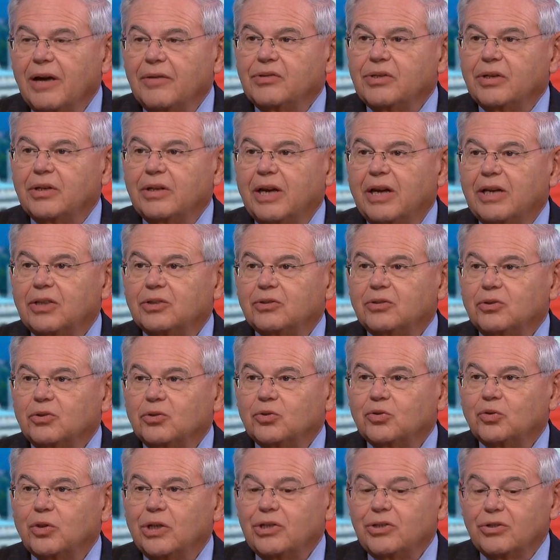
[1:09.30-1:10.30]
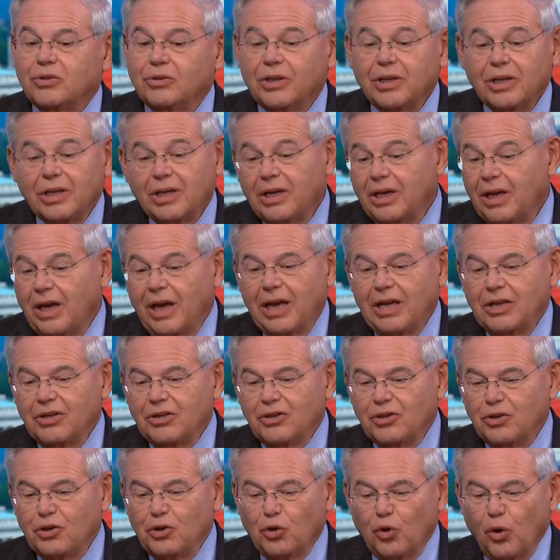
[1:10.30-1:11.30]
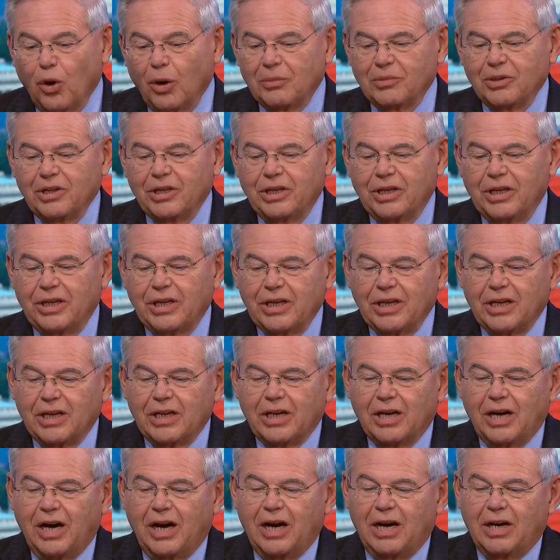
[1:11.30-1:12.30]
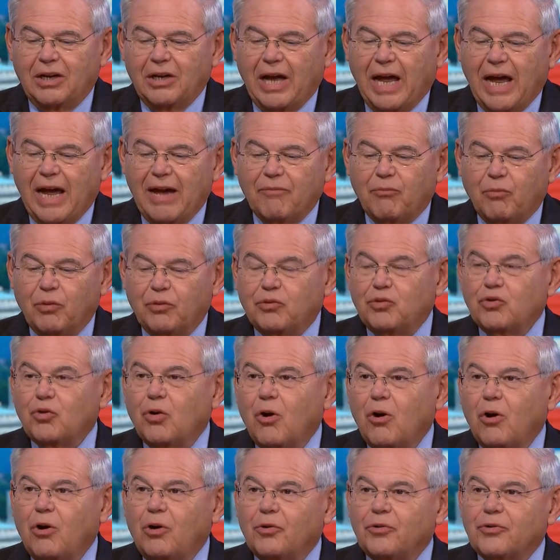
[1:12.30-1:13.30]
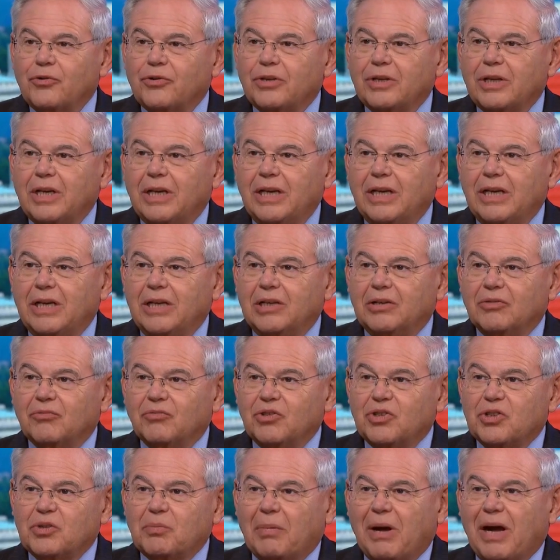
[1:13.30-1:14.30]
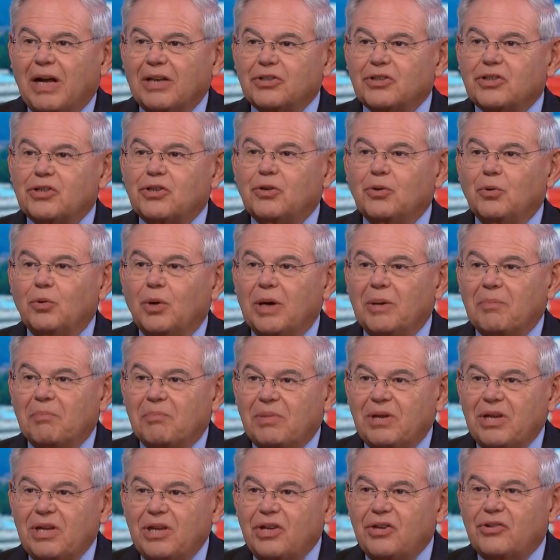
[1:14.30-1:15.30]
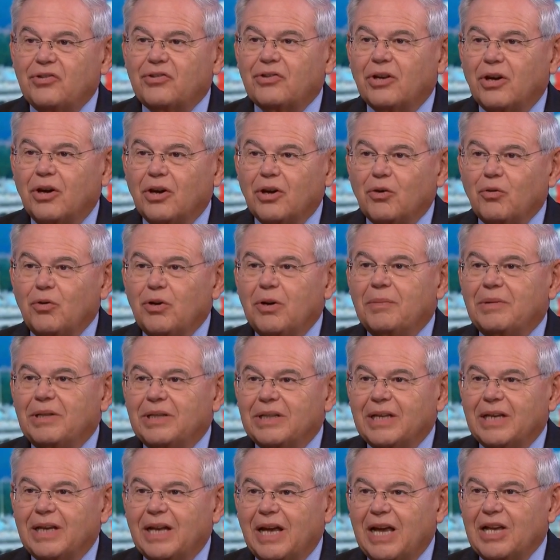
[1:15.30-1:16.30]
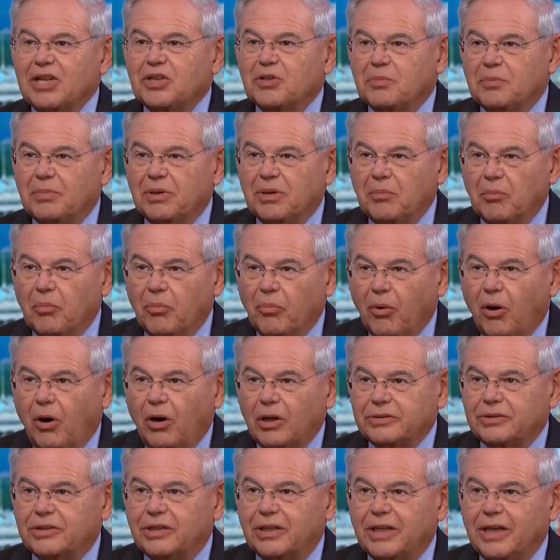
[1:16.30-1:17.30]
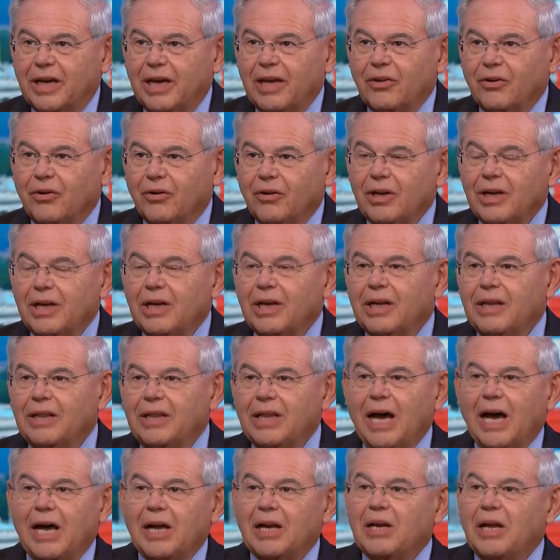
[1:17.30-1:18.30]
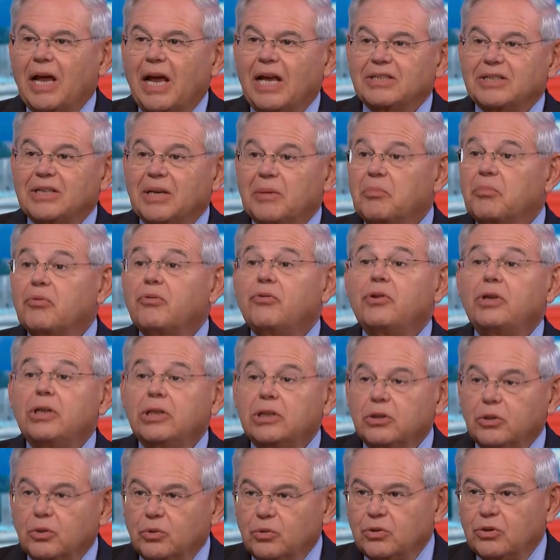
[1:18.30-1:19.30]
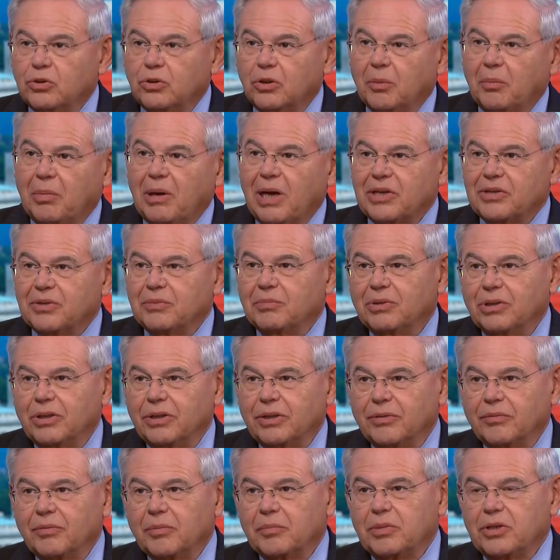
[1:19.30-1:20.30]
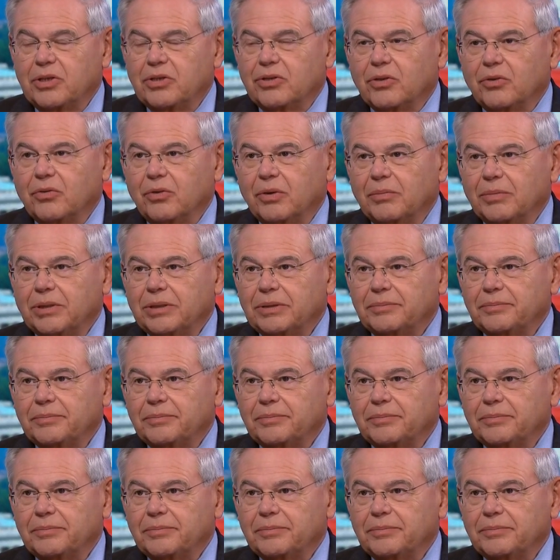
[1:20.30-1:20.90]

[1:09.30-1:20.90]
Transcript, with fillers: and national treasure. And you normally uh, have withdrawals in response to a peace agreement that has been bought together, not as a prelude to the possibility of a peace agreement.